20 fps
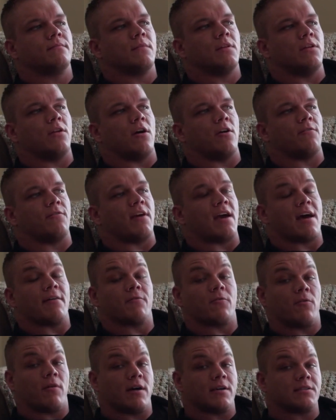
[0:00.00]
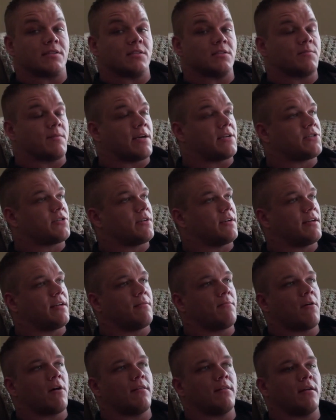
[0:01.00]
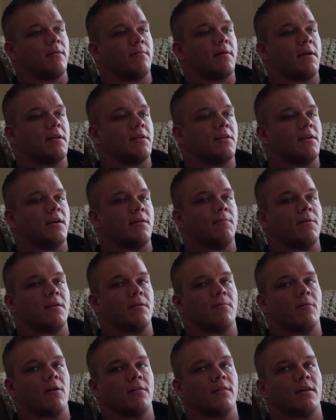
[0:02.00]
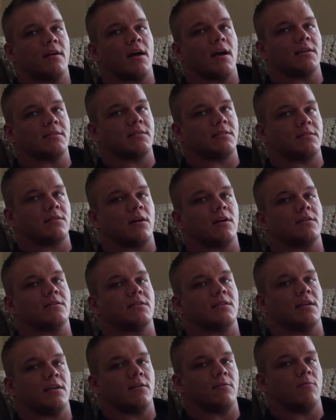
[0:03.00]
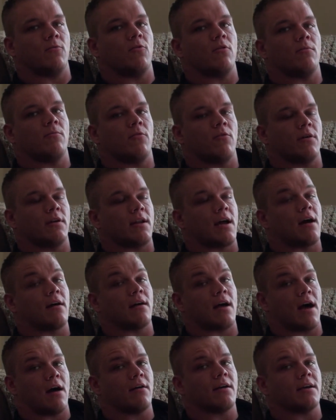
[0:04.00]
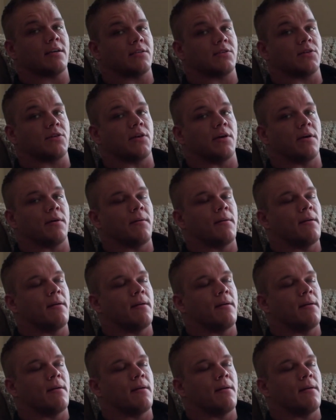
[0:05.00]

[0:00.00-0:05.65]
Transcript: If you have questions, make sure and get them on there, man. You keep getting them on there, I'll start seeing them more and more, and I'll get to you.